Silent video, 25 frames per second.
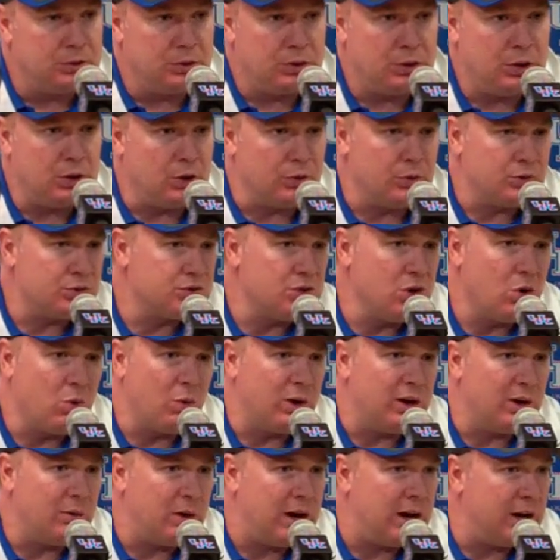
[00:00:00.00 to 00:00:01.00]
you know, there's no
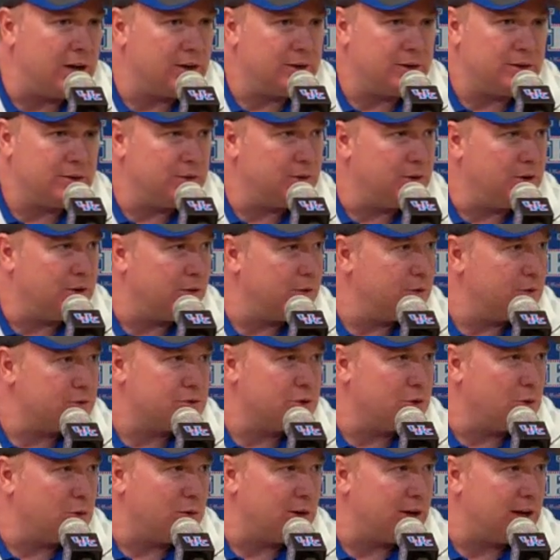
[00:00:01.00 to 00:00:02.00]
way around it. You know, there's
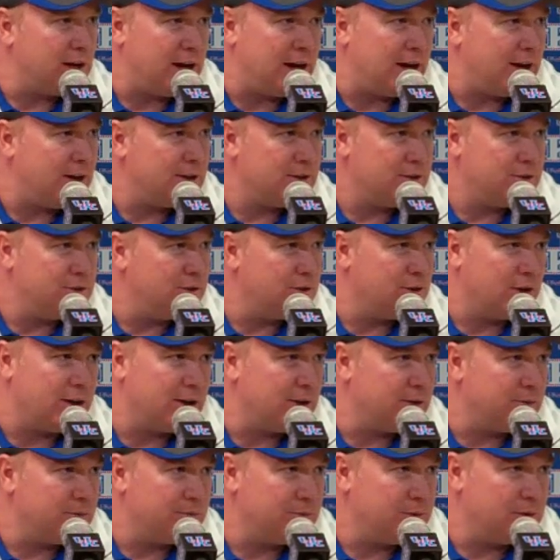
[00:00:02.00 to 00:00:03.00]
nowhere to hide. You
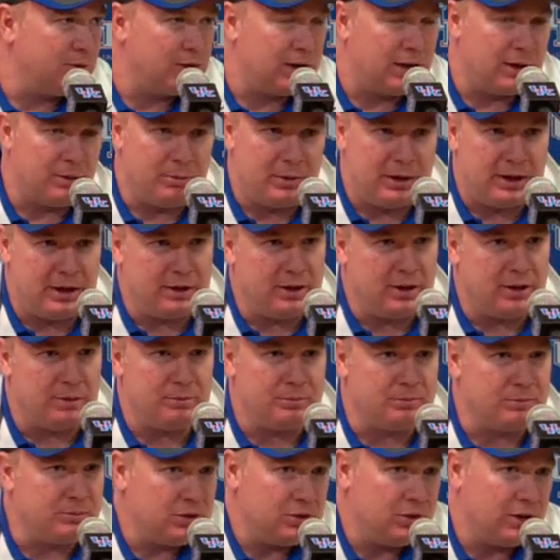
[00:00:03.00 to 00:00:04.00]
got to man up,
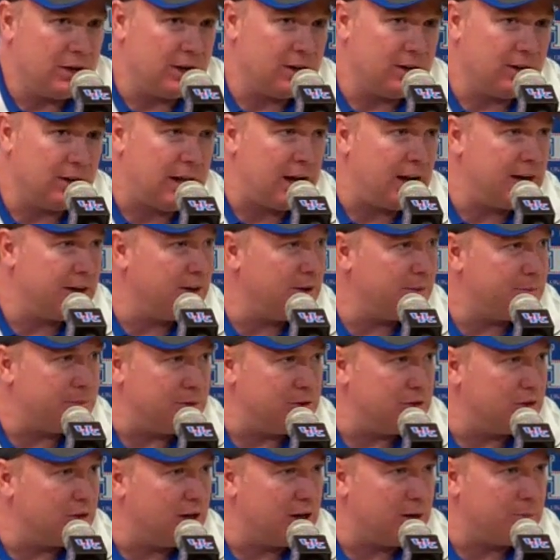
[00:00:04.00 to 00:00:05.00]
and you got to line up,
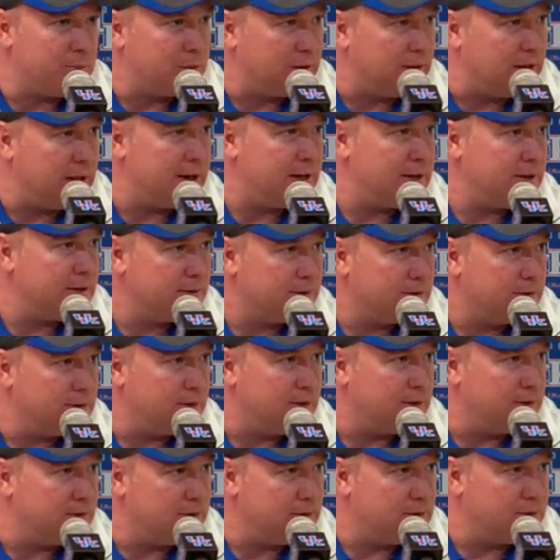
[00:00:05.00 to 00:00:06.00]
and you got to play,
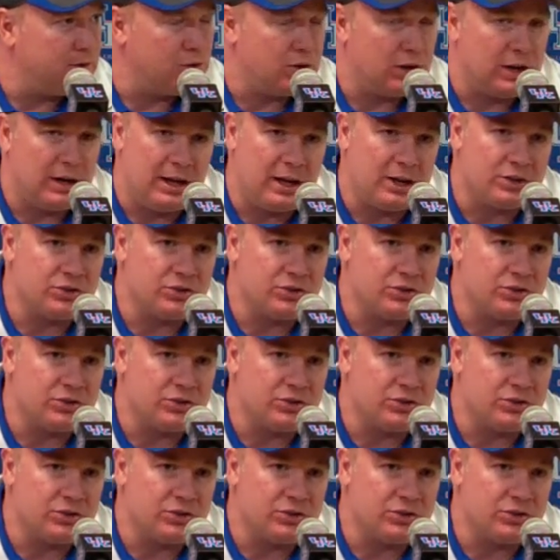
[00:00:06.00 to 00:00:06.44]
and you got to